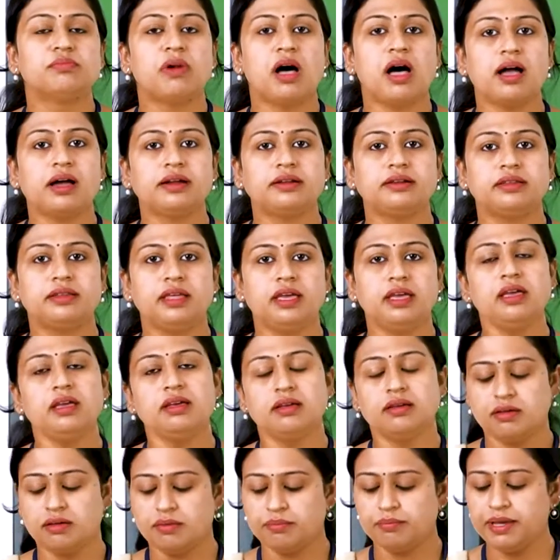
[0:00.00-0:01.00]
marked
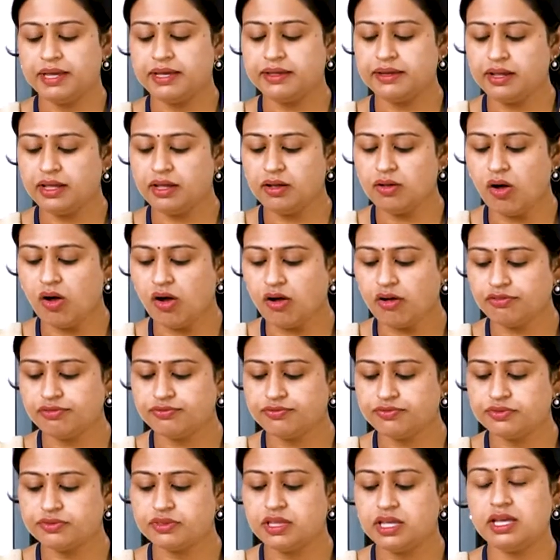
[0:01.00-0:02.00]
the beginning of
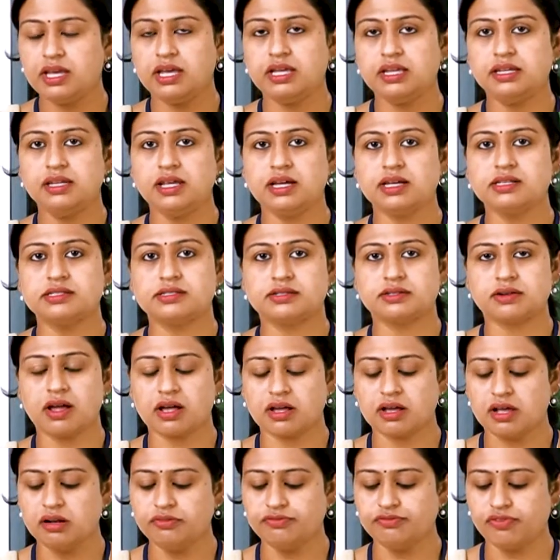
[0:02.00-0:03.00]
the India
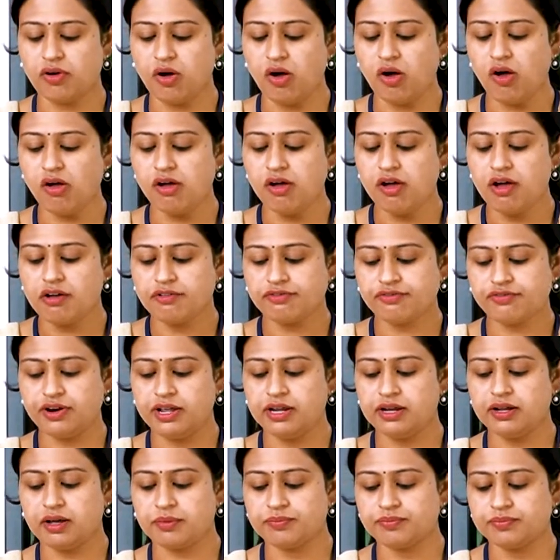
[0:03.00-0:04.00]
struggle for
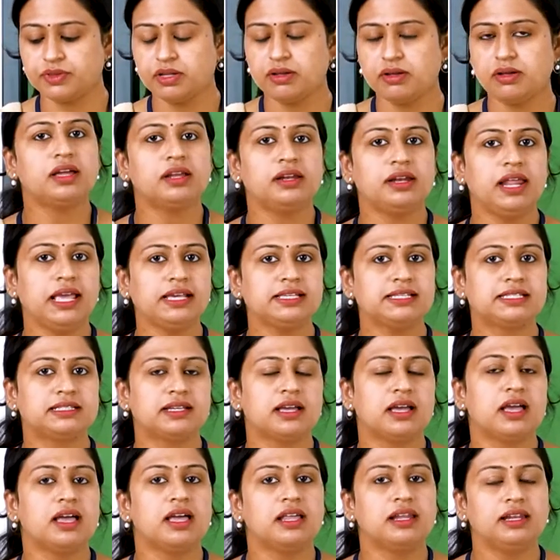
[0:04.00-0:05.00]
freedom. Next,
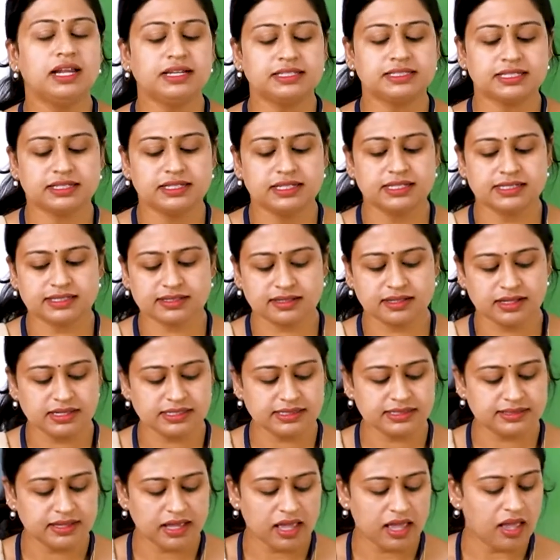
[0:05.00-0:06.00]
let's
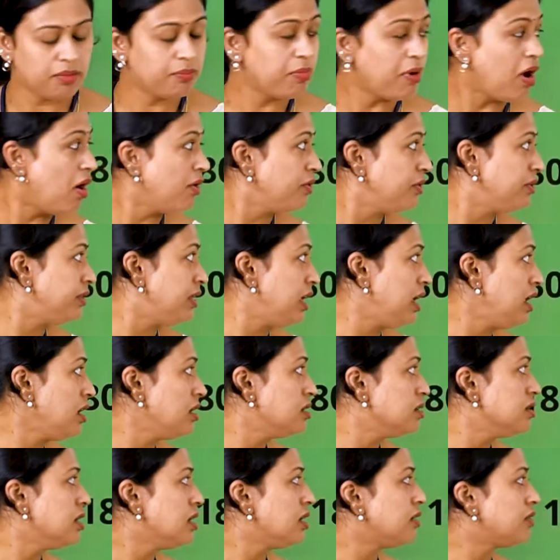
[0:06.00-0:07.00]
discuss about
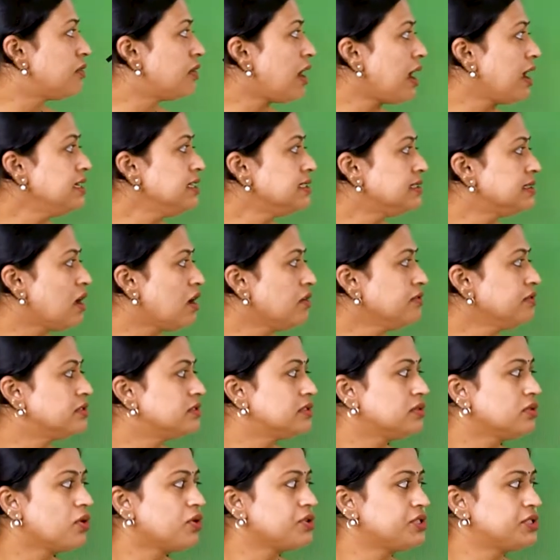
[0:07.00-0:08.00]
the rise of
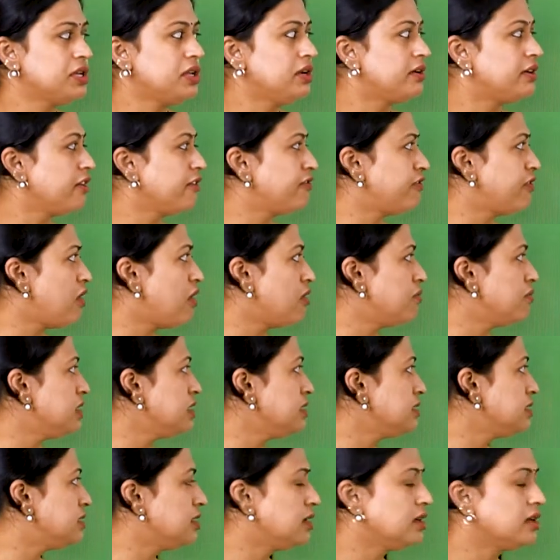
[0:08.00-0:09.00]
social
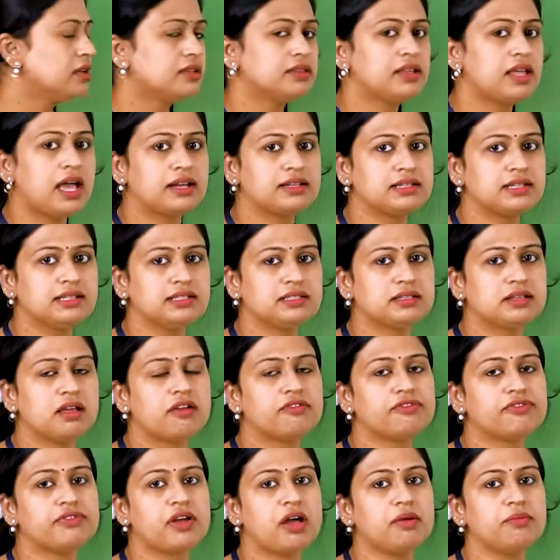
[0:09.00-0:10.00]
reformers that is
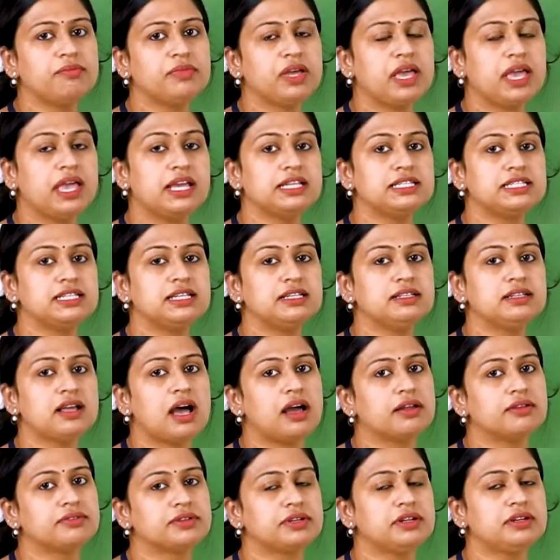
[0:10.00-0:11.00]
from
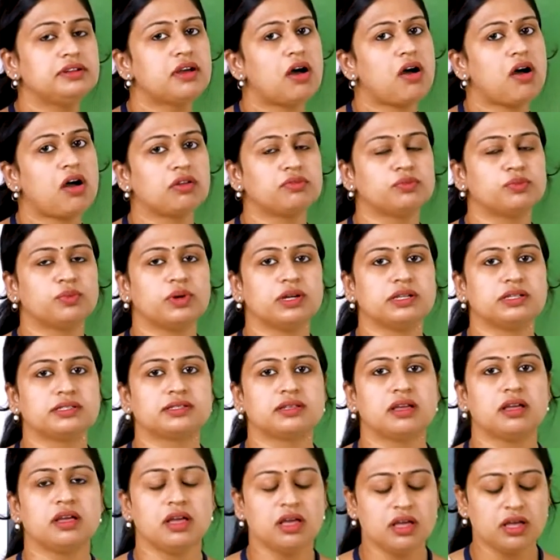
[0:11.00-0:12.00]
1800
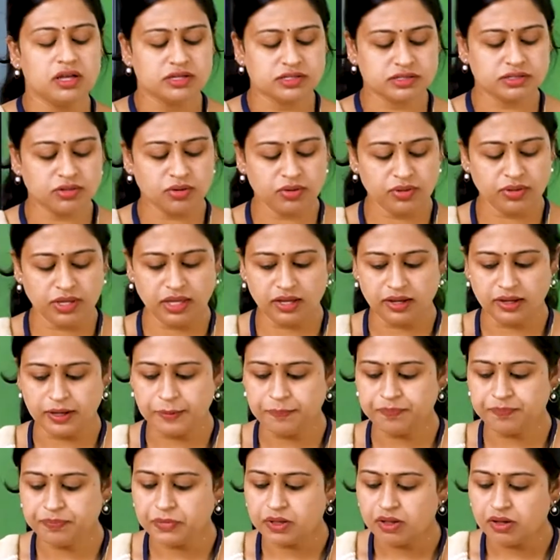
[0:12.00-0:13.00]
onwards. So
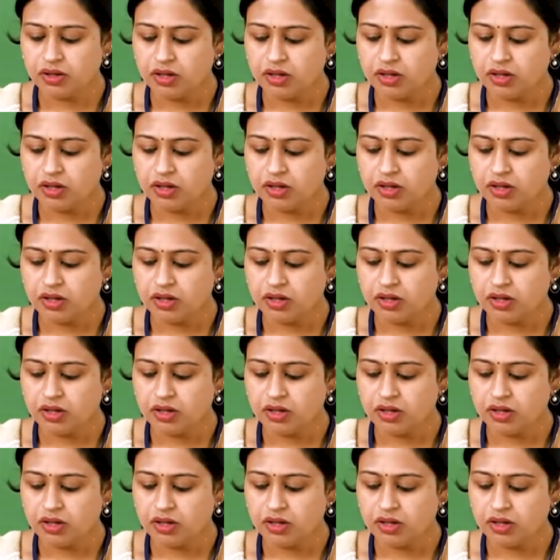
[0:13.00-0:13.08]
here